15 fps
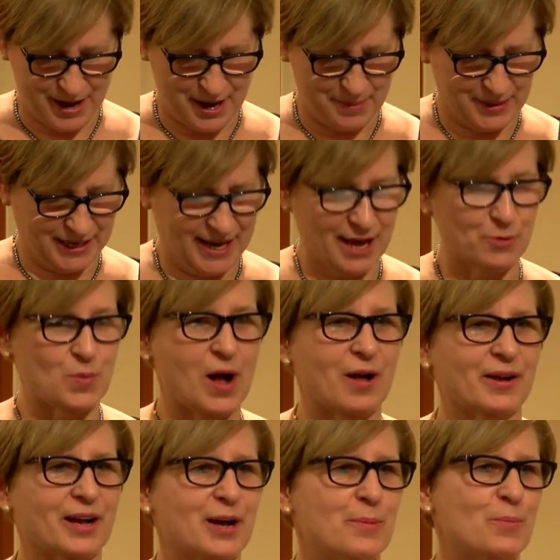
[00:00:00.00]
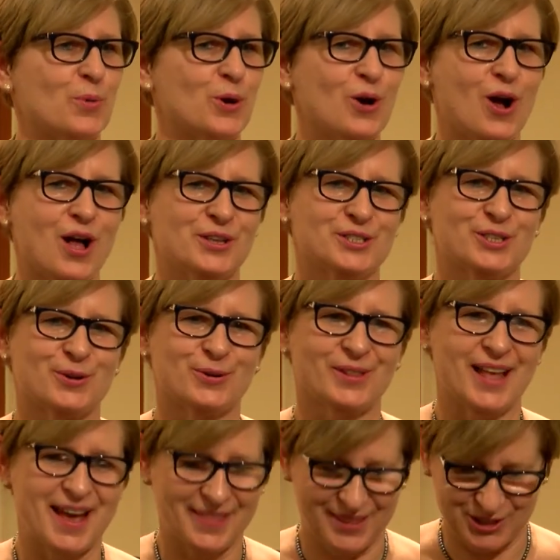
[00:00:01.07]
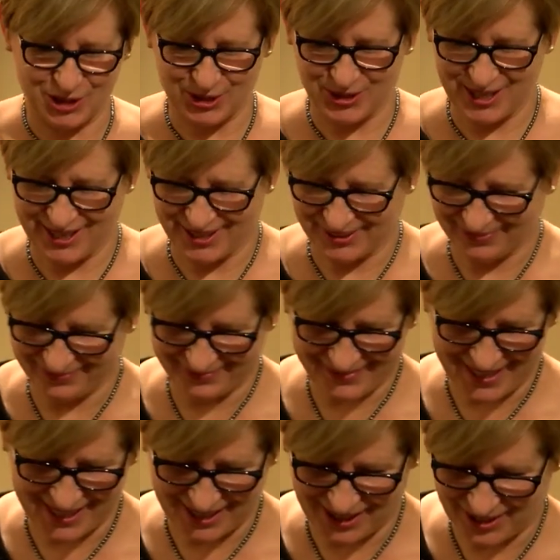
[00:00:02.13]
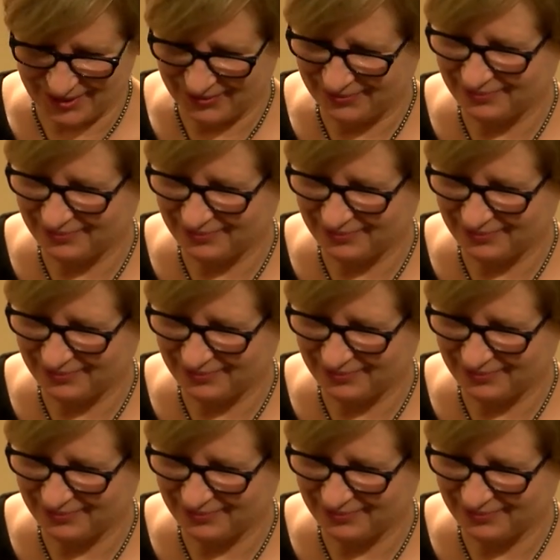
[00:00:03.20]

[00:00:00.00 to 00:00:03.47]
Um, Again, welcome. We're all so glad that you're here. Thank you.